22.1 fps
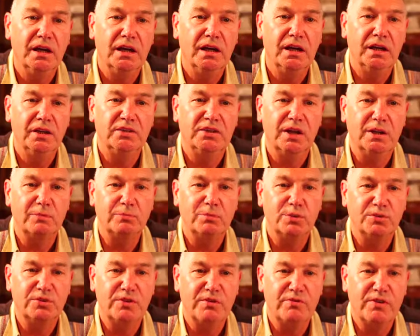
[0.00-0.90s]

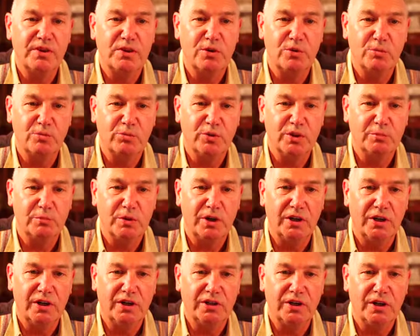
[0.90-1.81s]
Examples of the Cymric
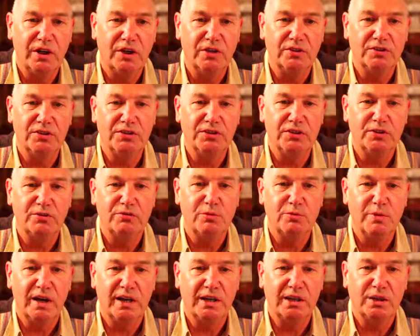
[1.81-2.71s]
mark on the silver
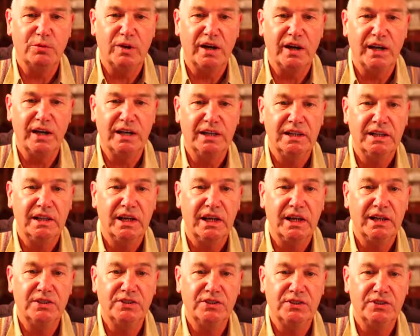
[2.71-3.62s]
metalware
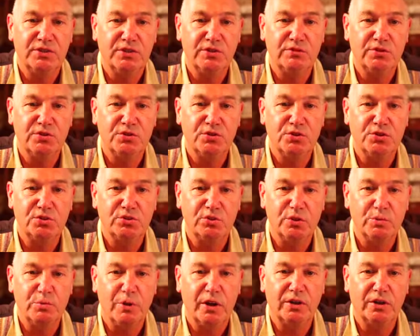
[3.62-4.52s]
and silver jewellery by